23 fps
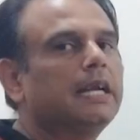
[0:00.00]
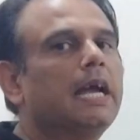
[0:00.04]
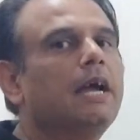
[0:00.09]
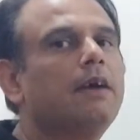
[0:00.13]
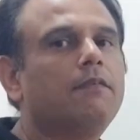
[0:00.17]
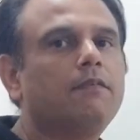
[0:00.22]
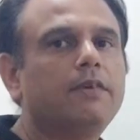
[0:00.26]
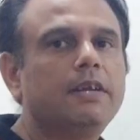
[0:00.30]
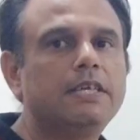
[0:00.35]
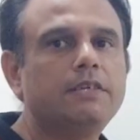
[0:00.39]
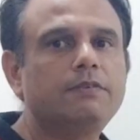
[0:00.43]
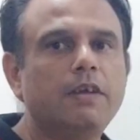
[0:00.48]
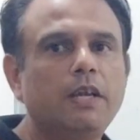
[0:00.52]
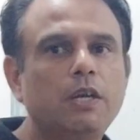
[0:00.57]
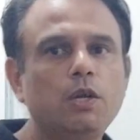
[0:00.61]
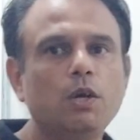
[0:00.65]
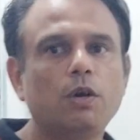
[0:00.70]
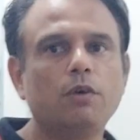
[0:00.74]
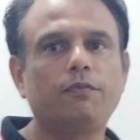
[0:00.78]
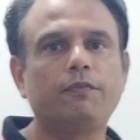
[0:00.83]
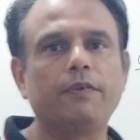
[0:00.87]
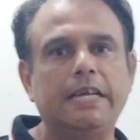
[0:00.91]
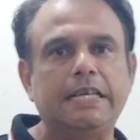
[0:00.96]
average value
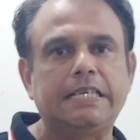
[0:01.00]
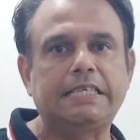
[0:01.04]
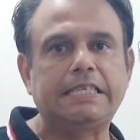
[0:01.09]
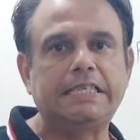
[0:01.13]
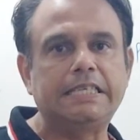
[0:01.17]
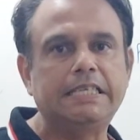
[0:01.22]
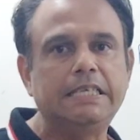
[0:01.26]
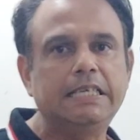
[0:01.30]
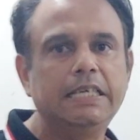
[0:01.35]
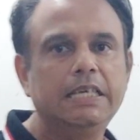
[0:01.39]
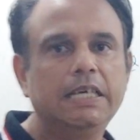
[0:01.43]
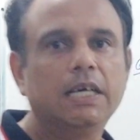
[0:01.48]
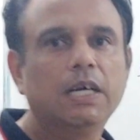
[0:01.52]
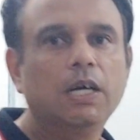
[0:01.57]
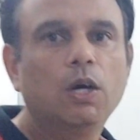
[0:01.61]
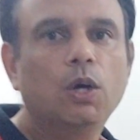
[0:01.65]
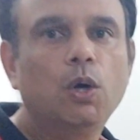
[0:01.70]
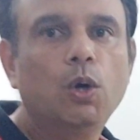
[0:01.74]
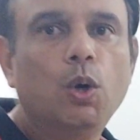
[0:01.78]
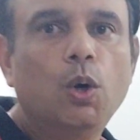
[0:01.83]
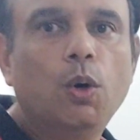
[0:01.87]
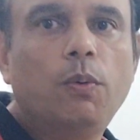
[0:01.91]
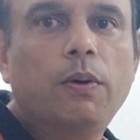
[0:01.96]
of AC
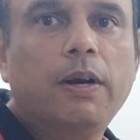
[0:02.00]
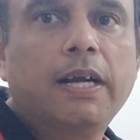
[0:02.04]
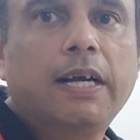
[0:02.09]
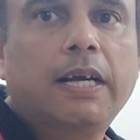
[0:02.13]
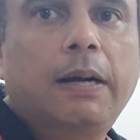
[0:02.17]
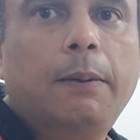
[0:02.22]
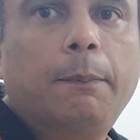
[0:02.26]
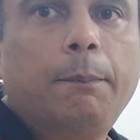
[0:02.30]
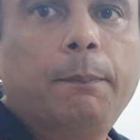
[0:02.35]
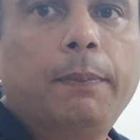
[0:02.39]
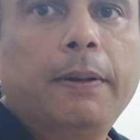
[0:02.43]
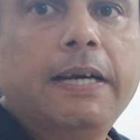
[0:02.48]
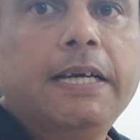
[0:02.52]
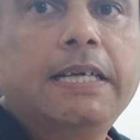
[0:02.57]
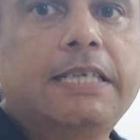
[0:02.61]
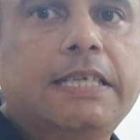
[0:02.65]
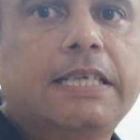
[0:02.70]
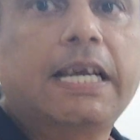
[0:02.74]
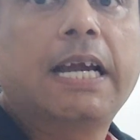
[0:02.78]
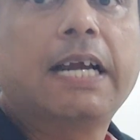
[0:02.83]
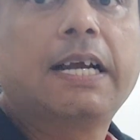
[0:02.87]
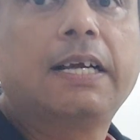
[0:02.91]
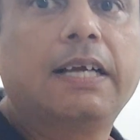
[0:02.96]
over a complete
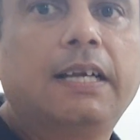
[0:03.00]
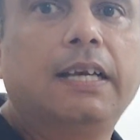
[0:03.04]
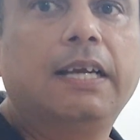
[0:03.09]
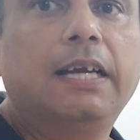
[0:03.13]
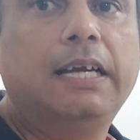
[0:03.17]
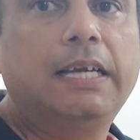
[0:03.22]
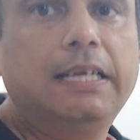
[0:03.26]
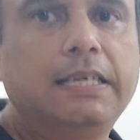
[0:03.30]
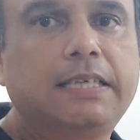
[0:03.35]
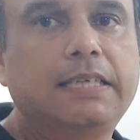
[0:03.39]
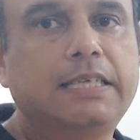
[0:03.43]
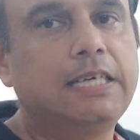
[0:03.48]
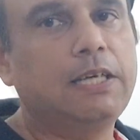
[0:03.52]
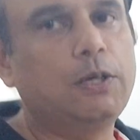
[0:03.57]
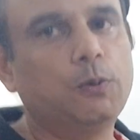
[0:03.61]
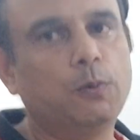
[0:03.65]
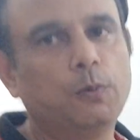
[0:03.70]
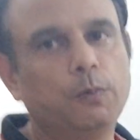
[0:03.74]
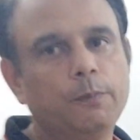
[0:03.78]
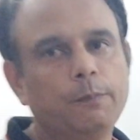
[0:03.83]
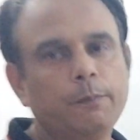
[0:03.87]
cycle is 0.